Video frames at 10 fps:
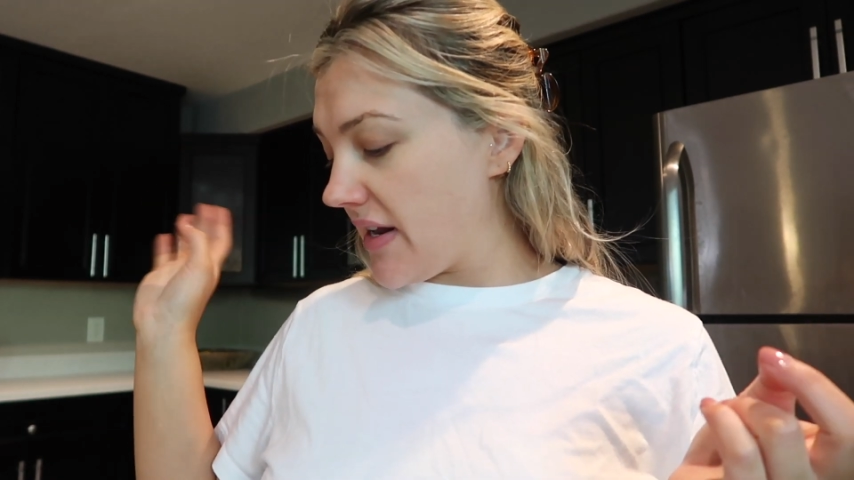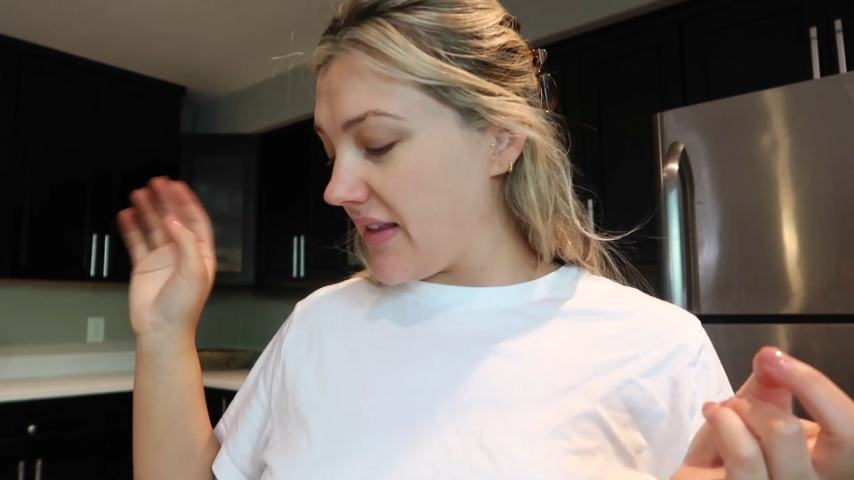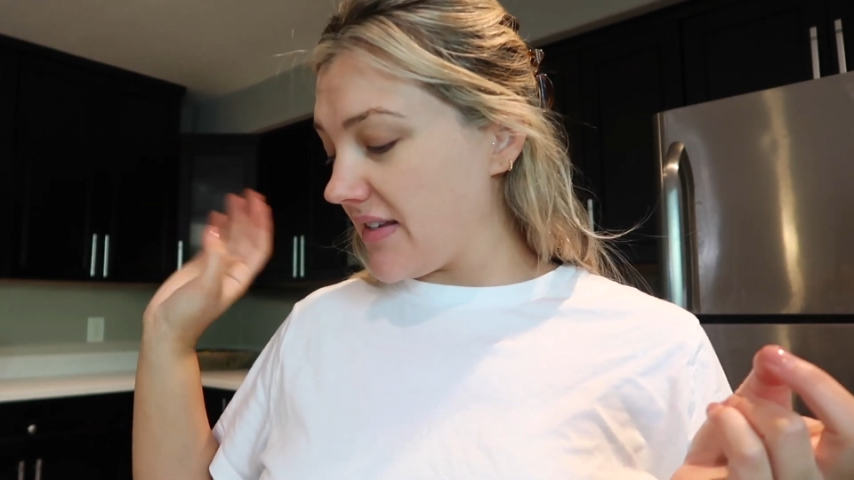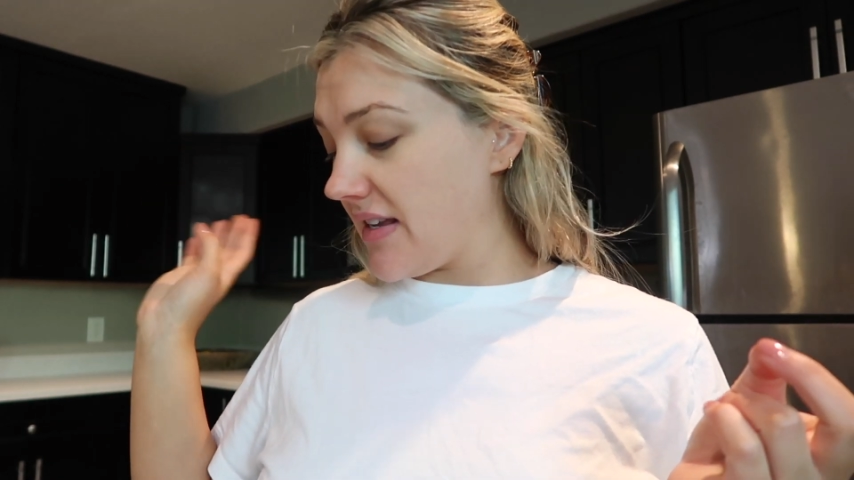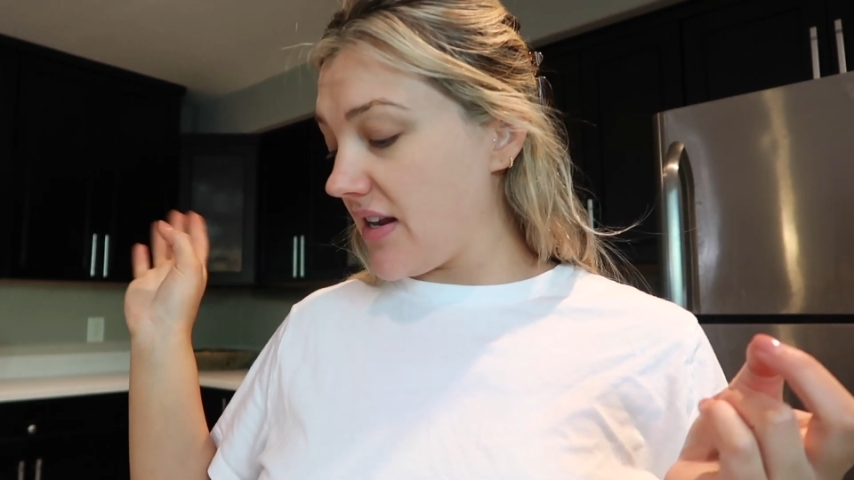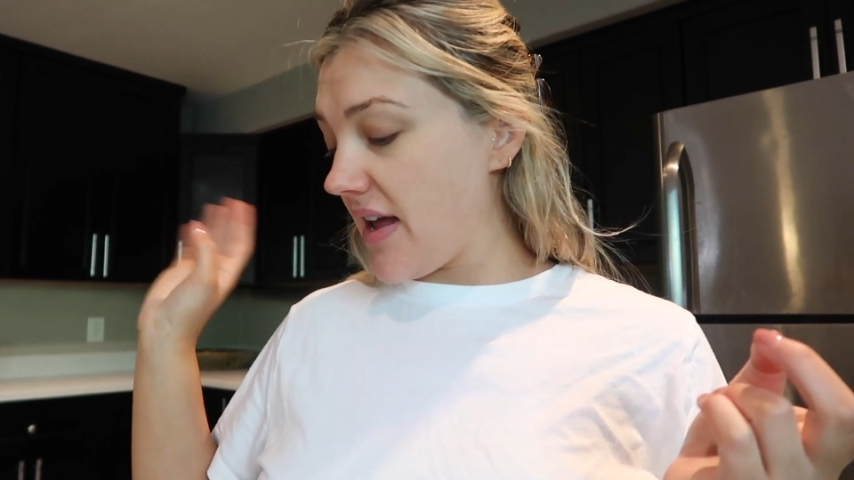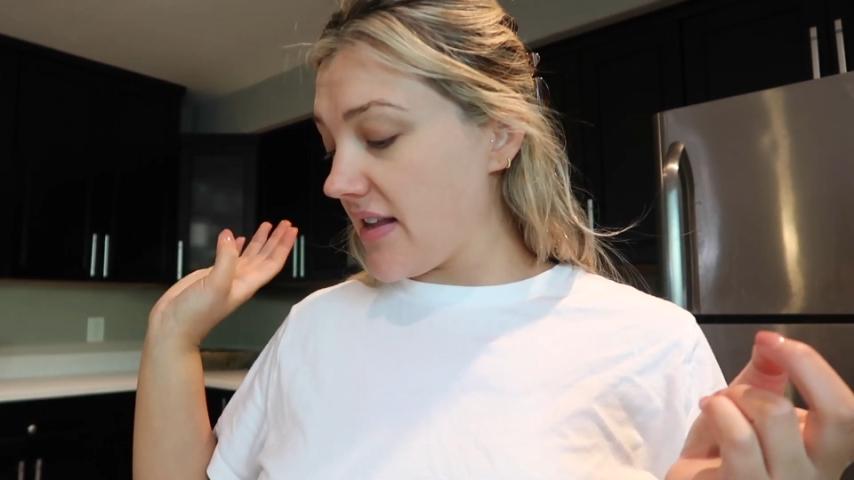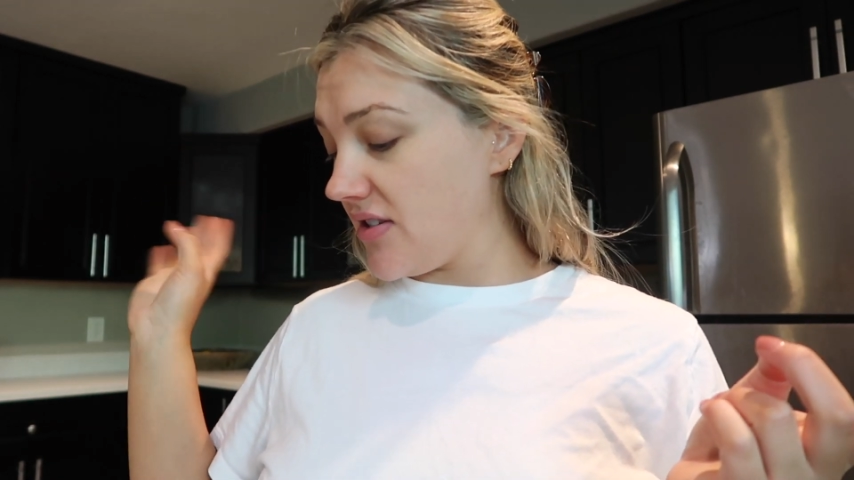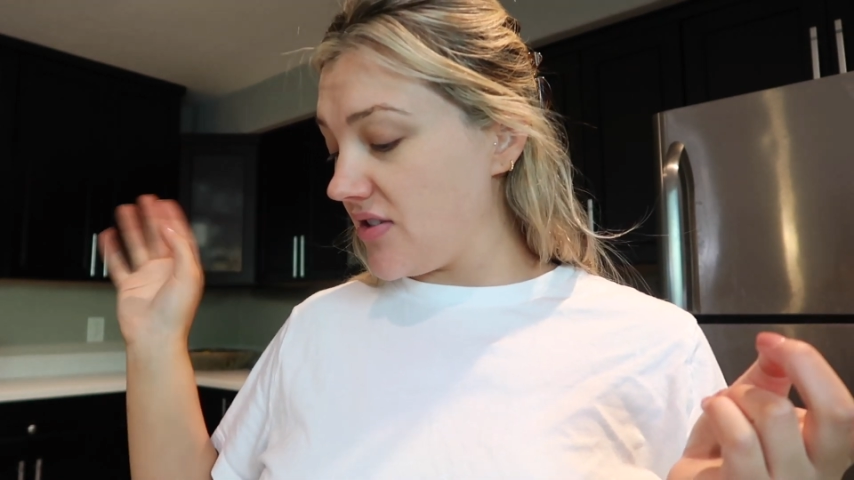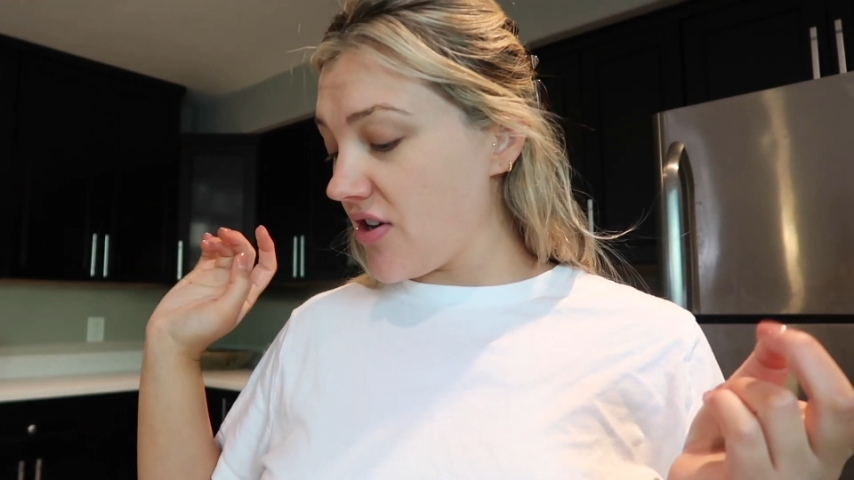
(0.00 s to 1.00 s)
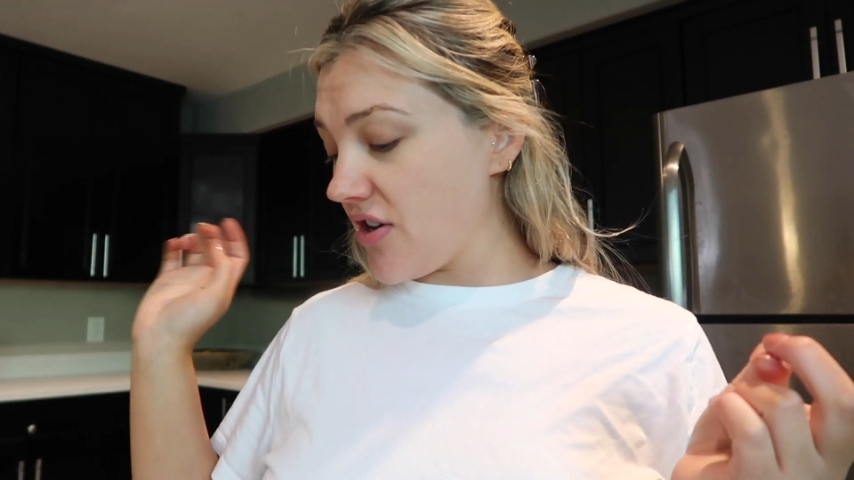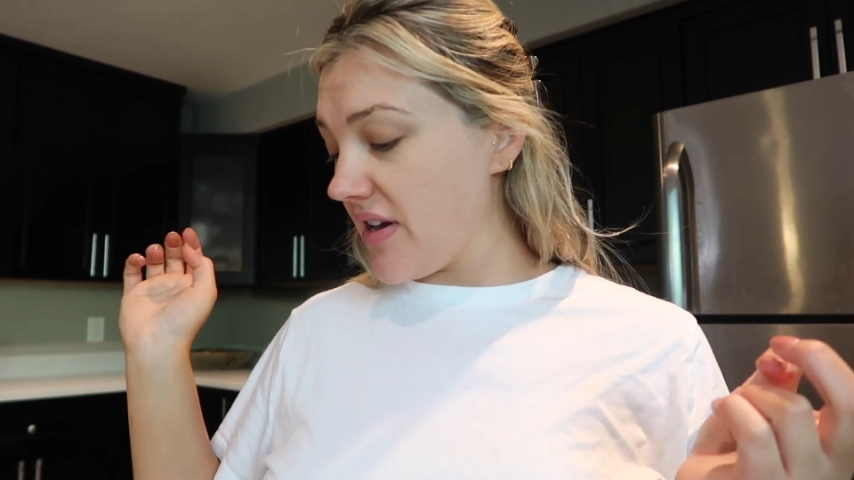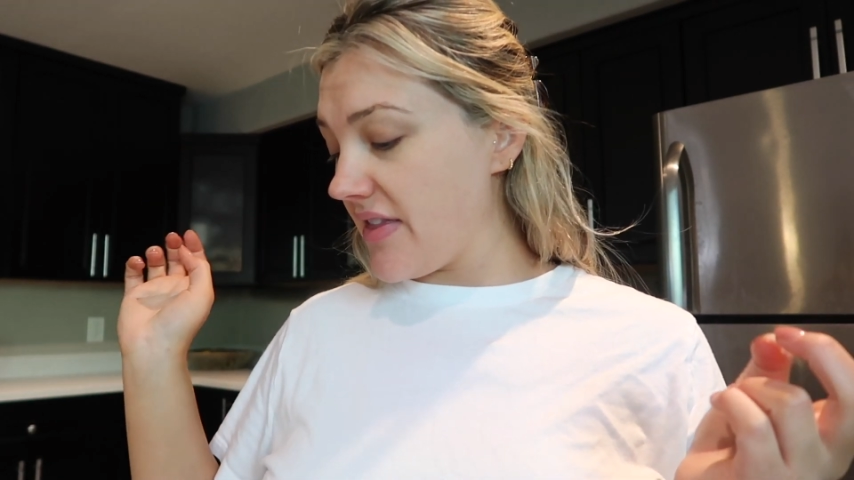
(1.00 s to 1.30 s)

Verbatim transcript: at least get a head start,